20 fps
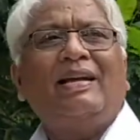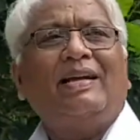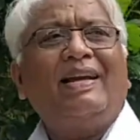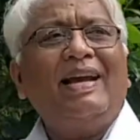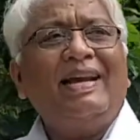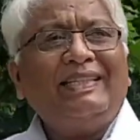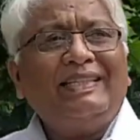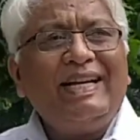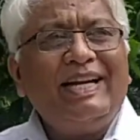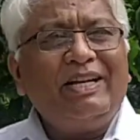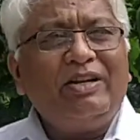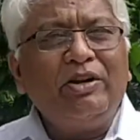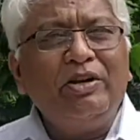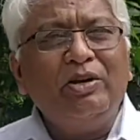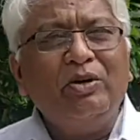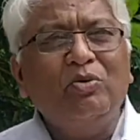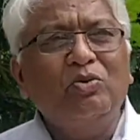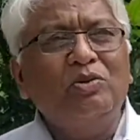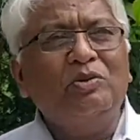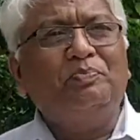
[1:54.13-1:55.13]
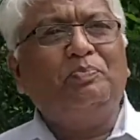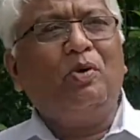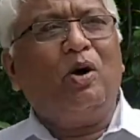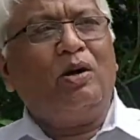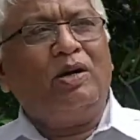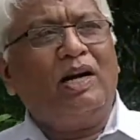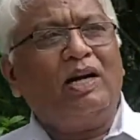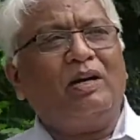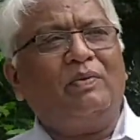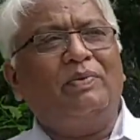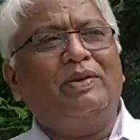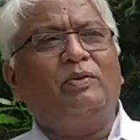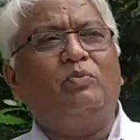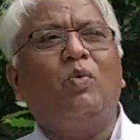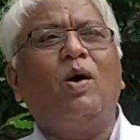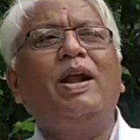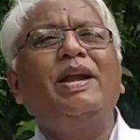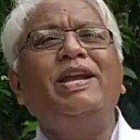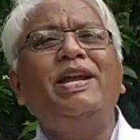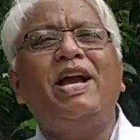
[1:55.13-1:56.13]
easy to use product with
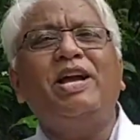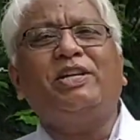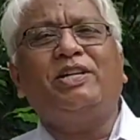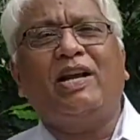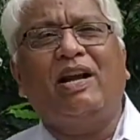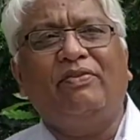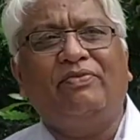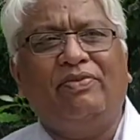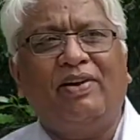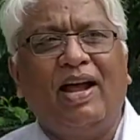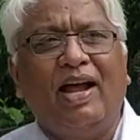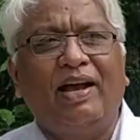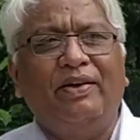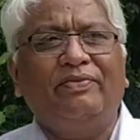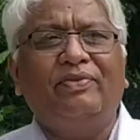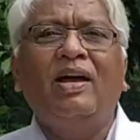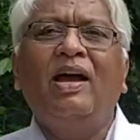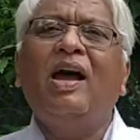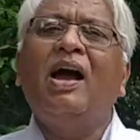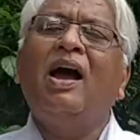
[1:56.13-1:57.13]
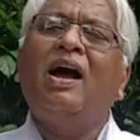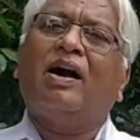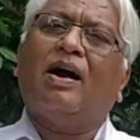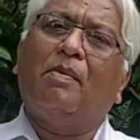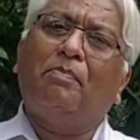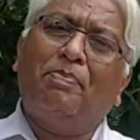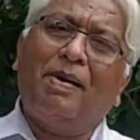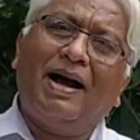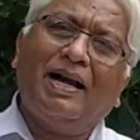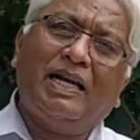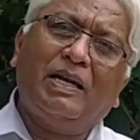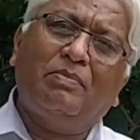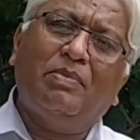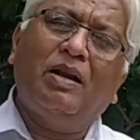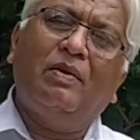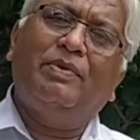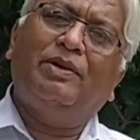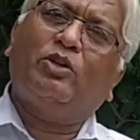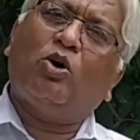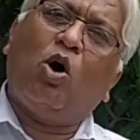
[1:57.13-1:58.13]
1 year shelf life,
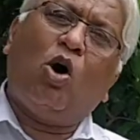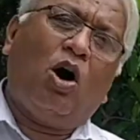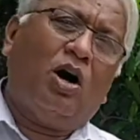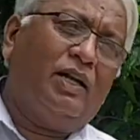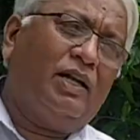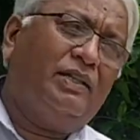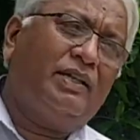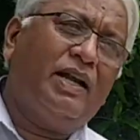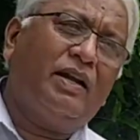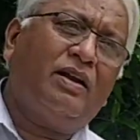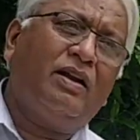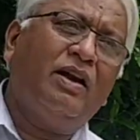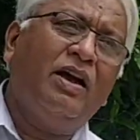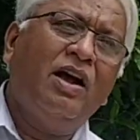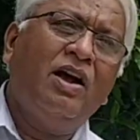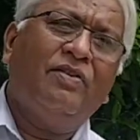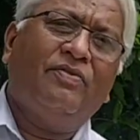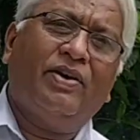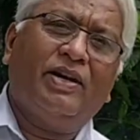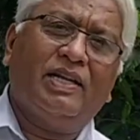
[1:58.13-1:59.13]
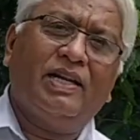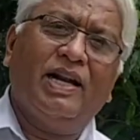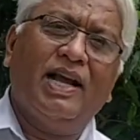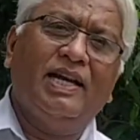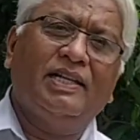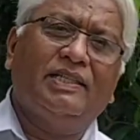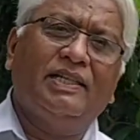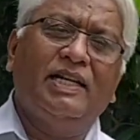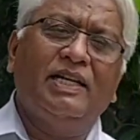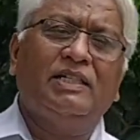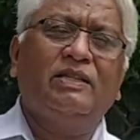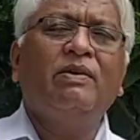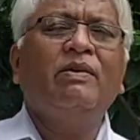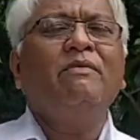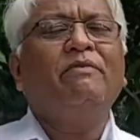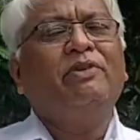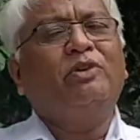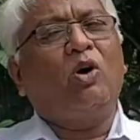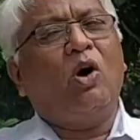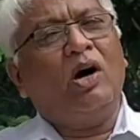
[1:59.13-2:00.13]
compatible with all other fertilizers,
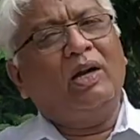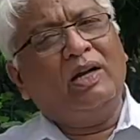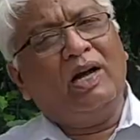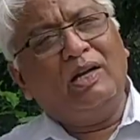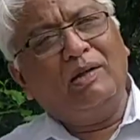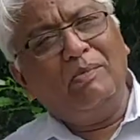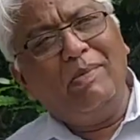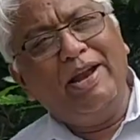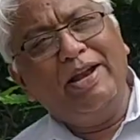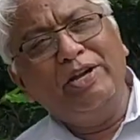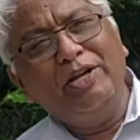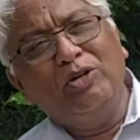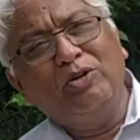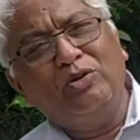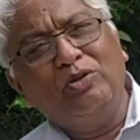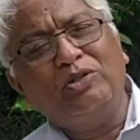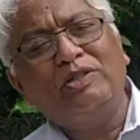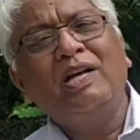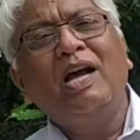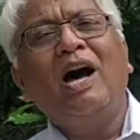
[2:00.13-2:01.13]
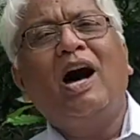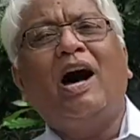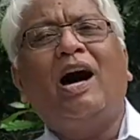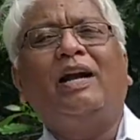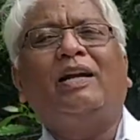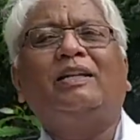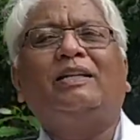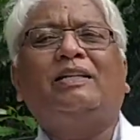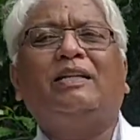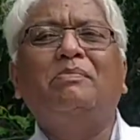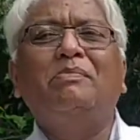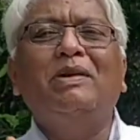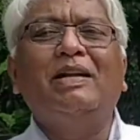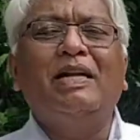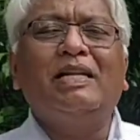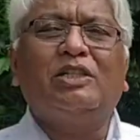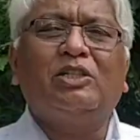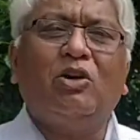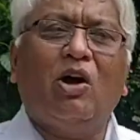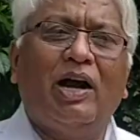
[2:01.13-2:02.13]
all other menus and
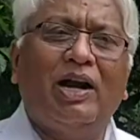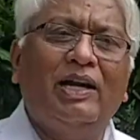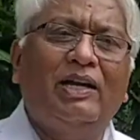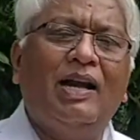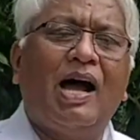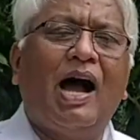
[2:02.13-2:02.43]
similar soil